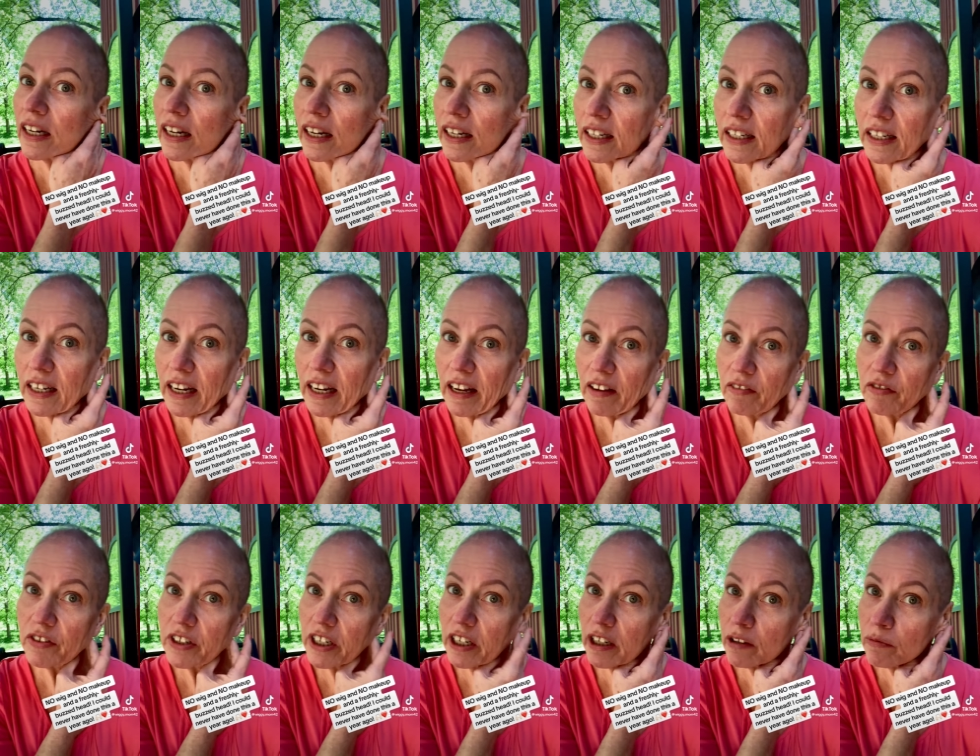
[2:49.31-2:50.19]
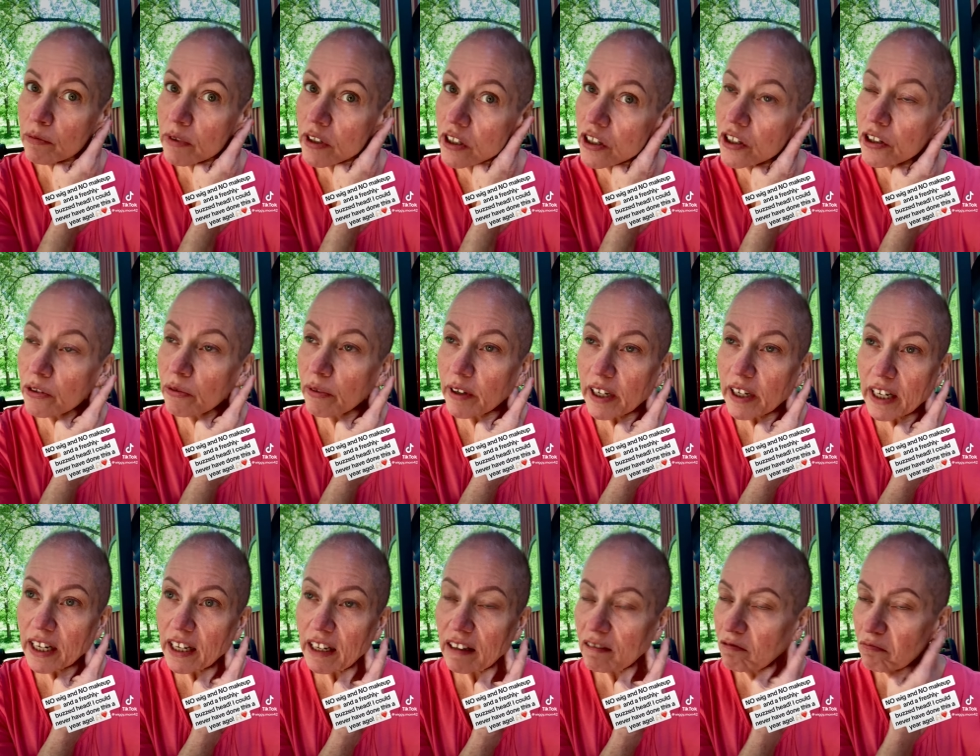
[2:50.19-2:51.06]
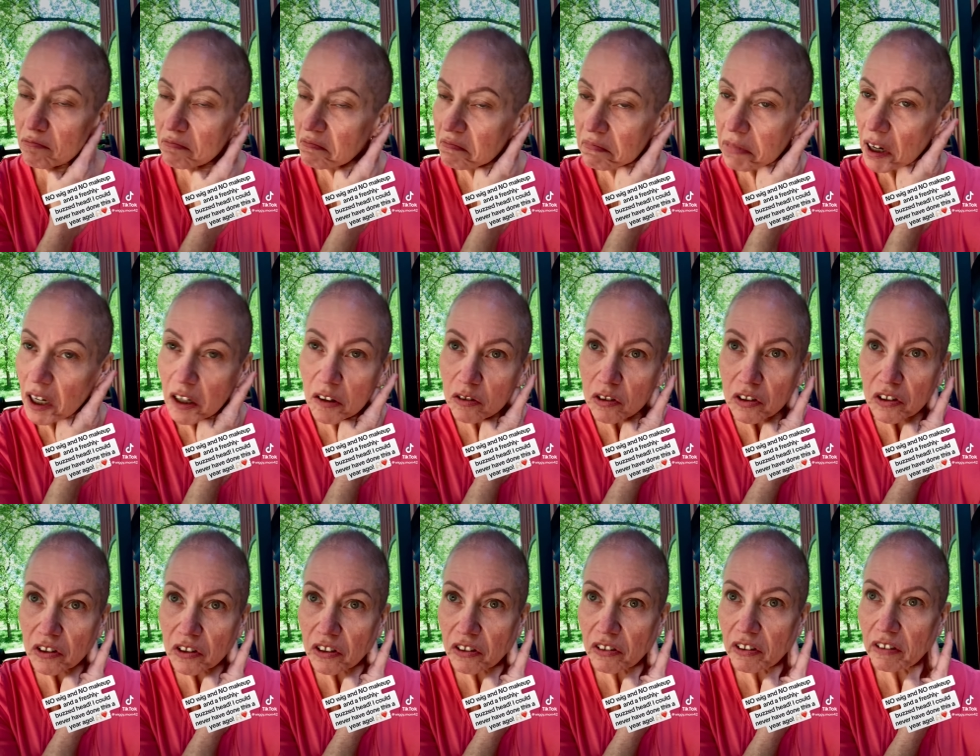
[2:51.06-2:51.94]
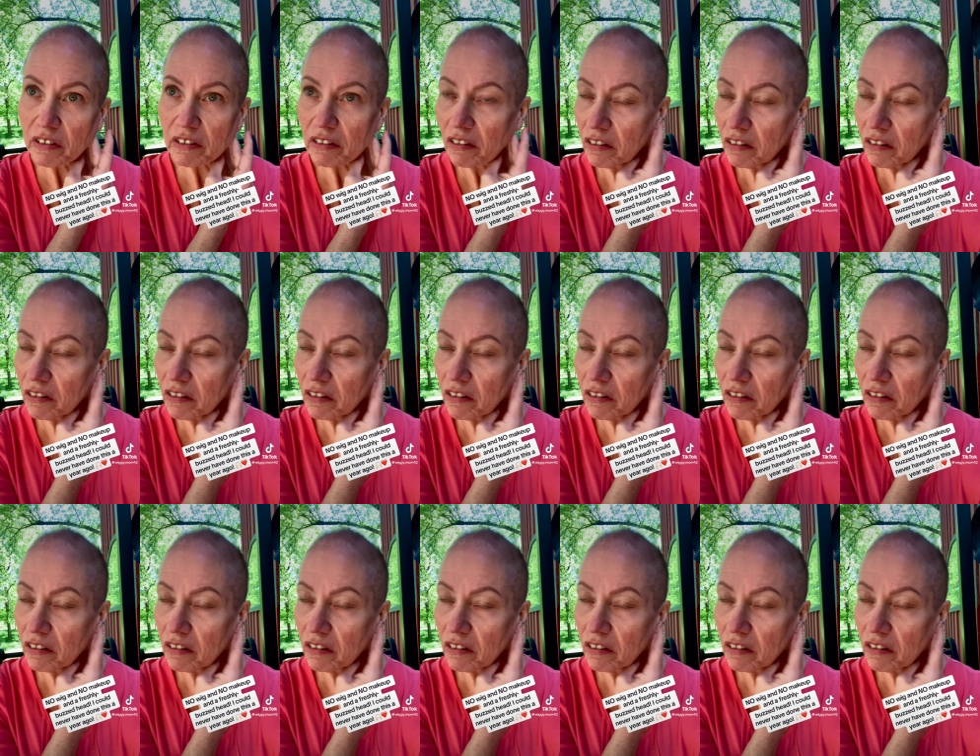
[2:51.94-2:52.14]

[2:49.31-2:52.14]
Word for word: I didn't have time to do any posts or,